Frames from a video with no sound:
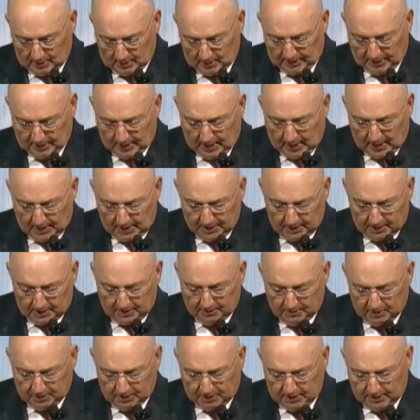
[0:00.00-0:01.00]
The
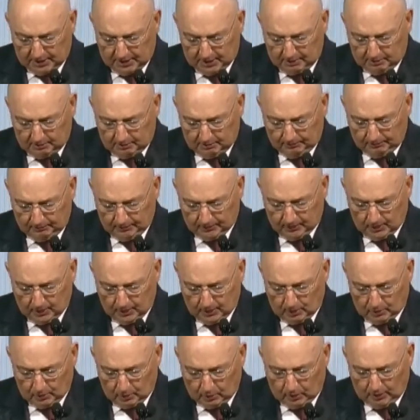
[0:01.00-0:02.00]
anti-Semitism
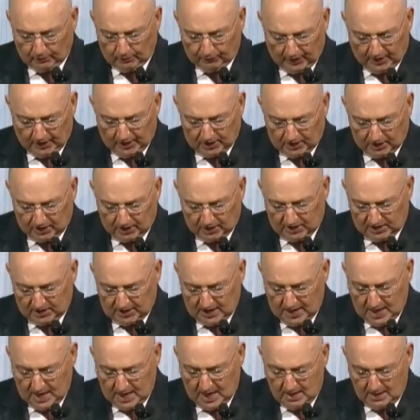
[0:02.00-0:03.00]
we face
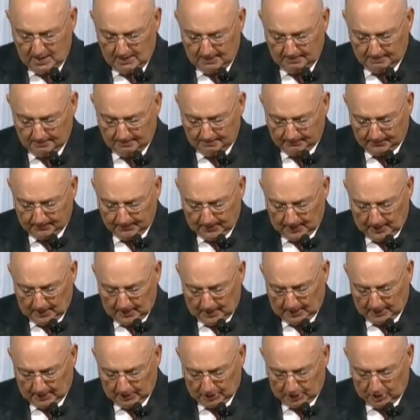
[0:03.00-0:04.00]
today
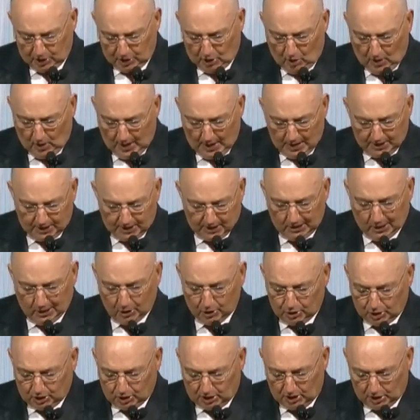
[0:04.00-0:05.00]
has no
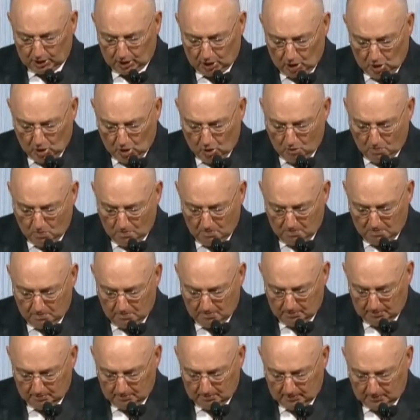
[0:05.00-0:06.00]
ideological home.
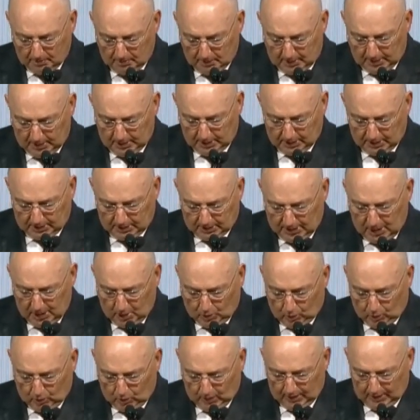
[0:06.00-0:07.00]
It is
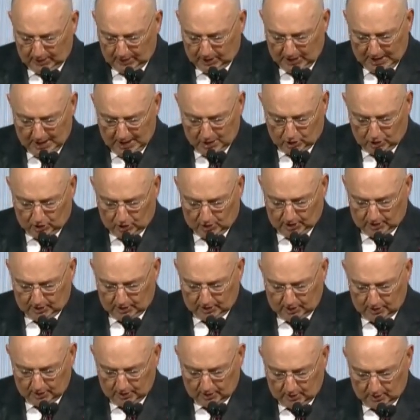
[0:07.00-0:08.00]
equally
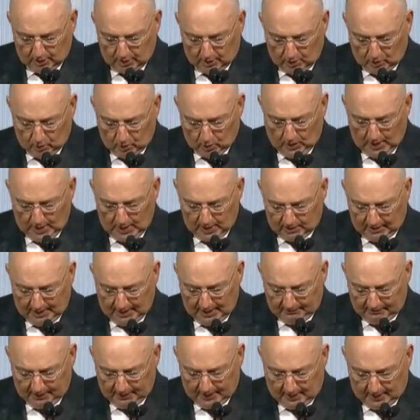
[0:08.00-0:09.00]
dangerous
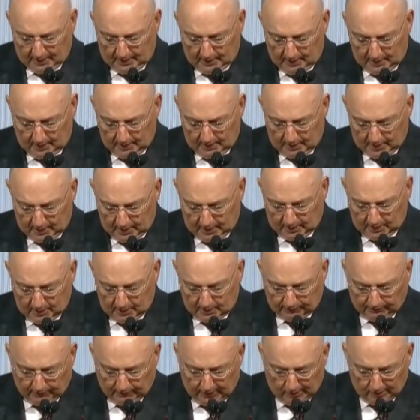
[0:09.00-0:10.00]
wherever it
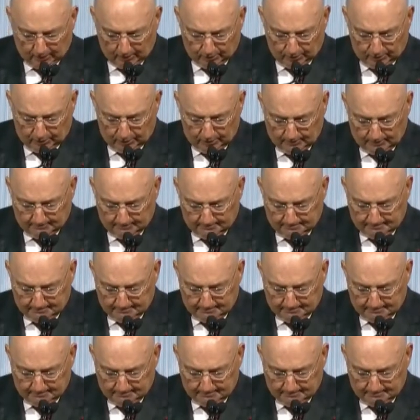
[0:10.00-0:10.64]
is found.